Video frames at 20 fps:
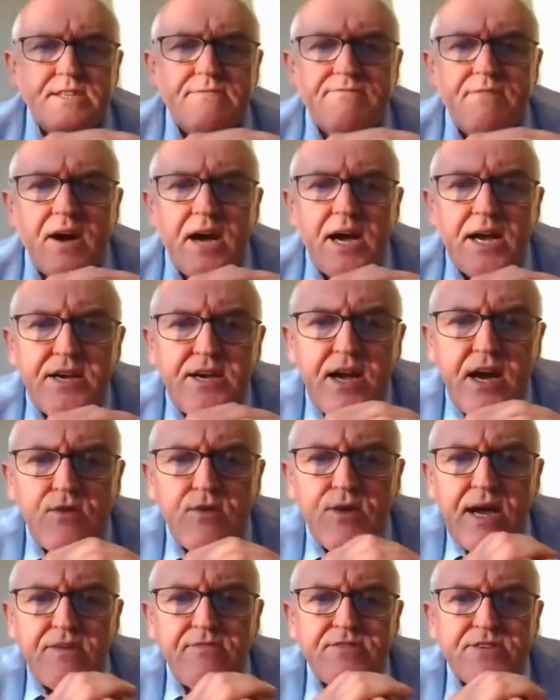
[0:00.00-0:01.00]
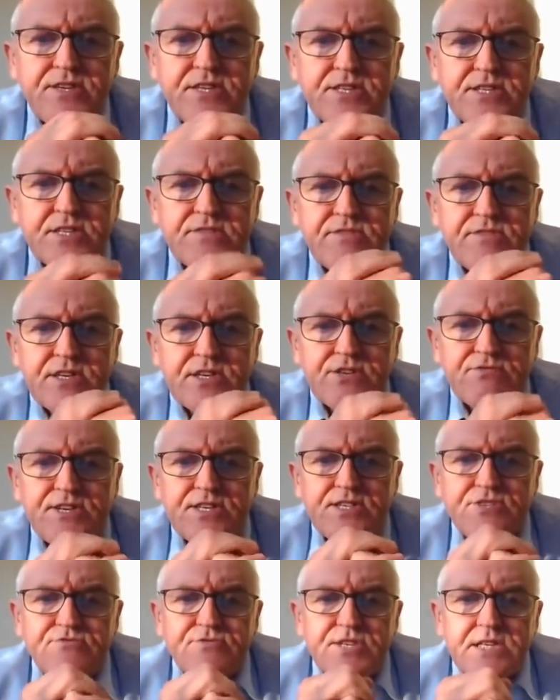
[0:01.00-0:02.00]
they find no evidence of
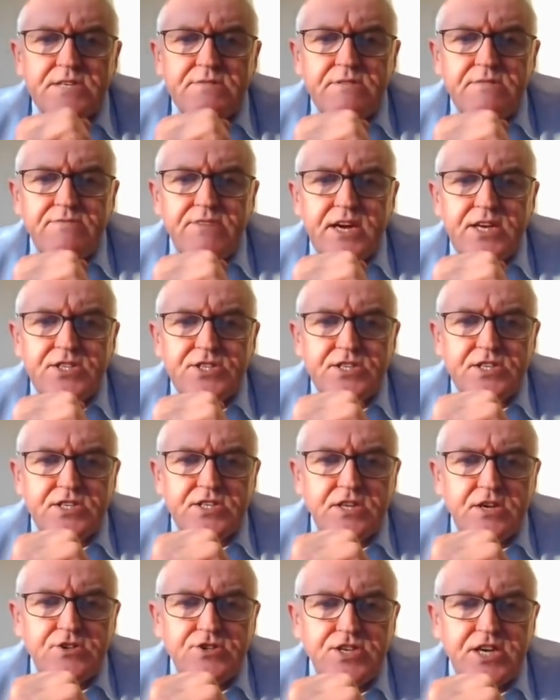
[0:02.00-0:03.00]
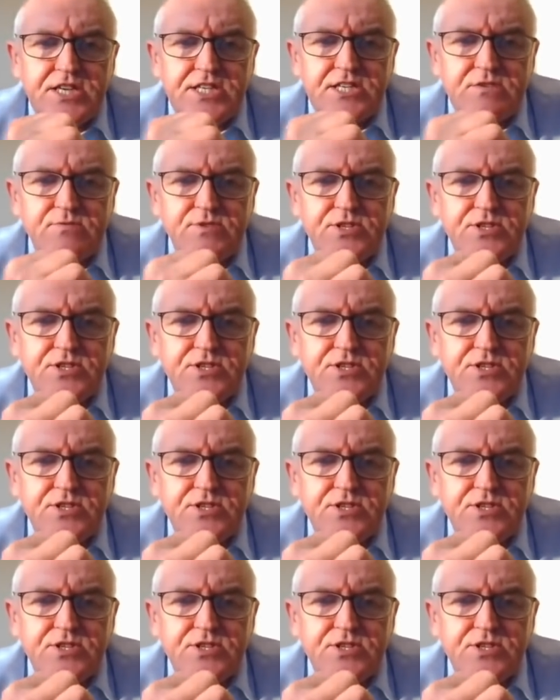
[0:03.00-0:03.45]
increased risk of infection associated with